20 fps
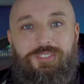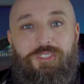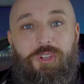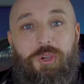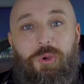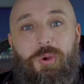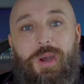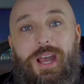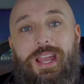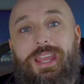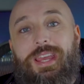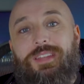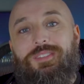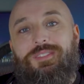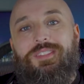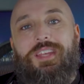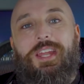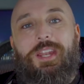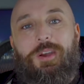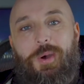So I had
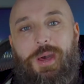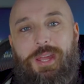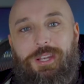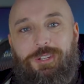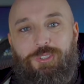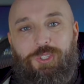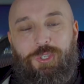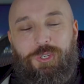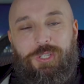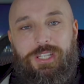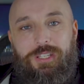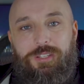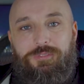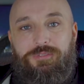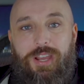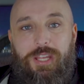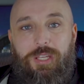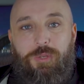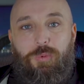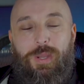set out on a journey to
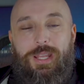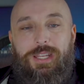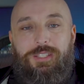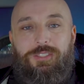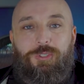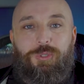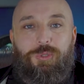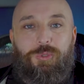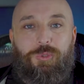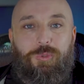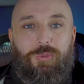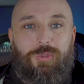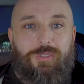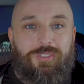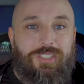find a way to